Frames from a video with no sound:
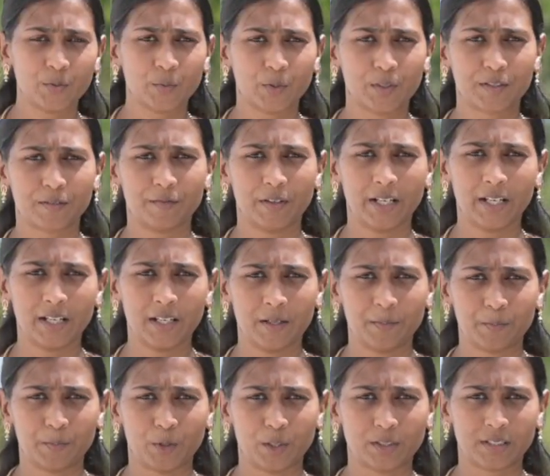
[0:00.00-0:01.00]
was very
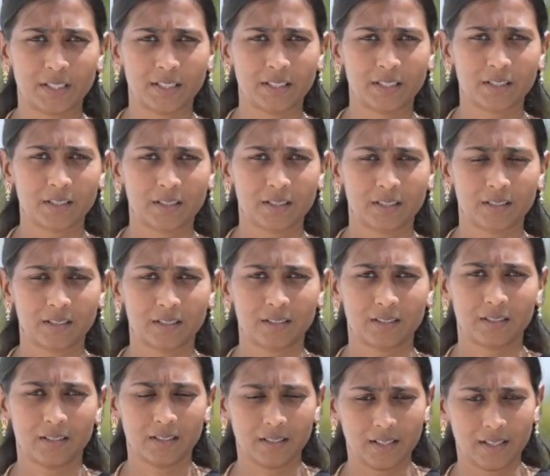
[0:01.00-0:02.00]
important
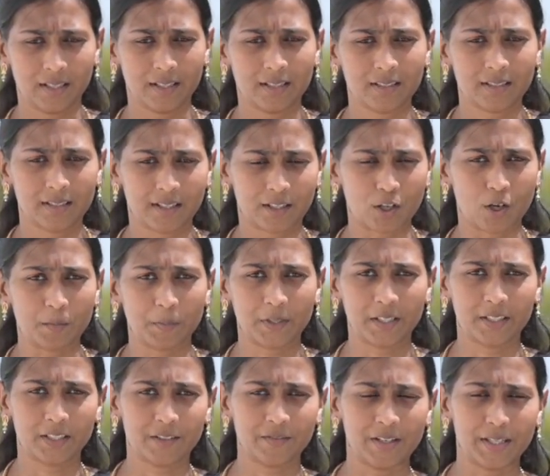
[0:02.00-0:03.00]
in a
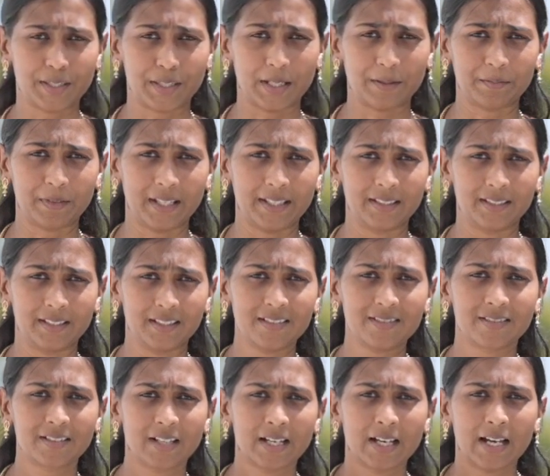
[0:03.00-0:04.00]
competitive exam like
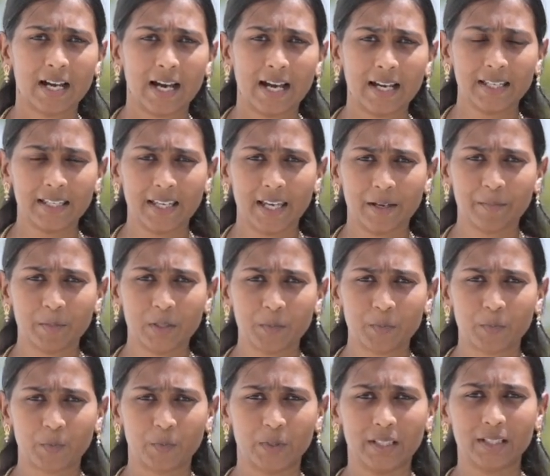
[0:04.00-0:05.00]
this, I came
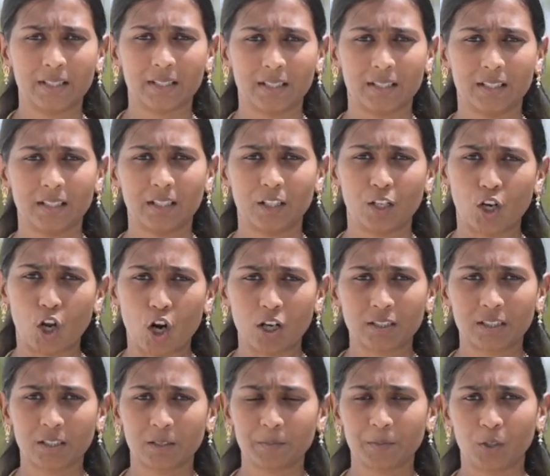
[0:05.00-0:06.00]
up with a
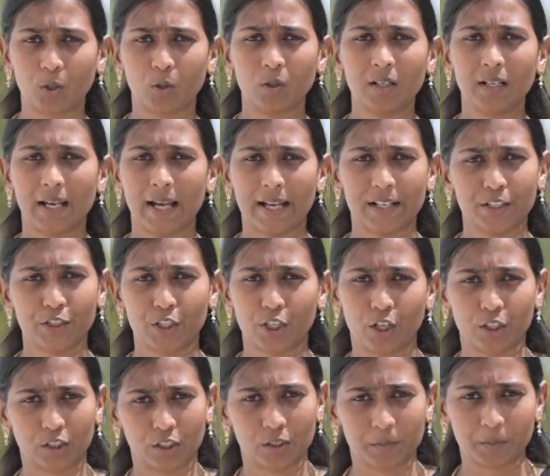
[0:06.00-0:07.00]
long-term goal and a
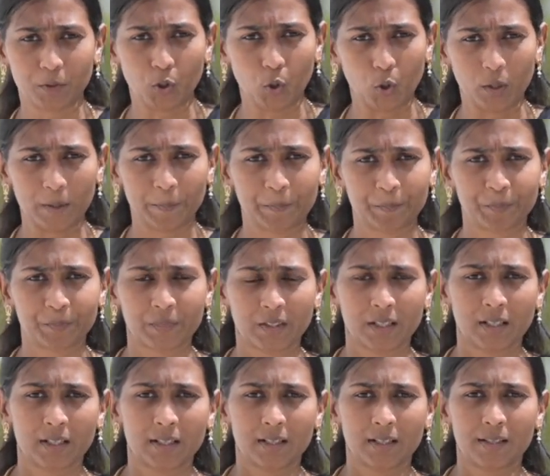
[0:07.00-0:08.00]
short-term goal.
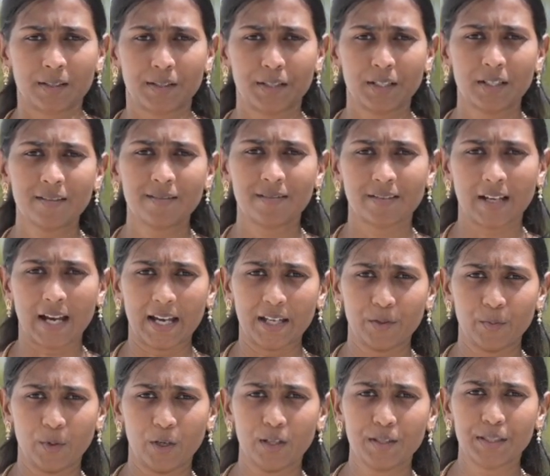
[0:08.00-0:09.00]
Since
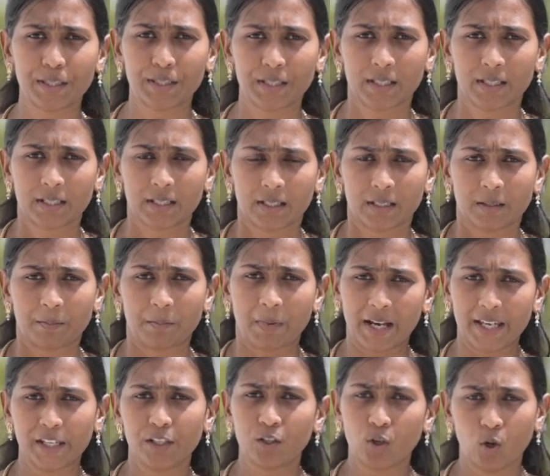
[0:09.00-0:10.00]

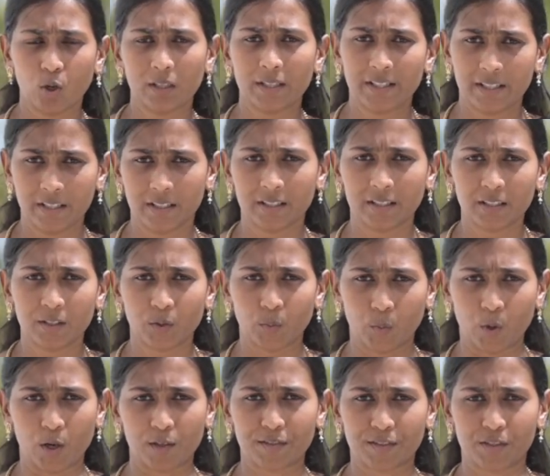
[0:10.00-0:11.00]
my goal here
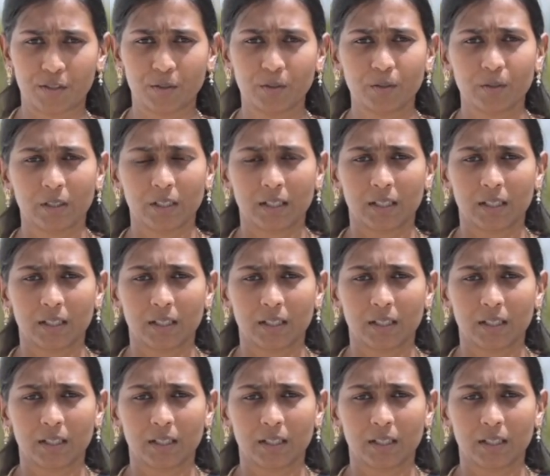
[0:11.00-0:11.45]
was to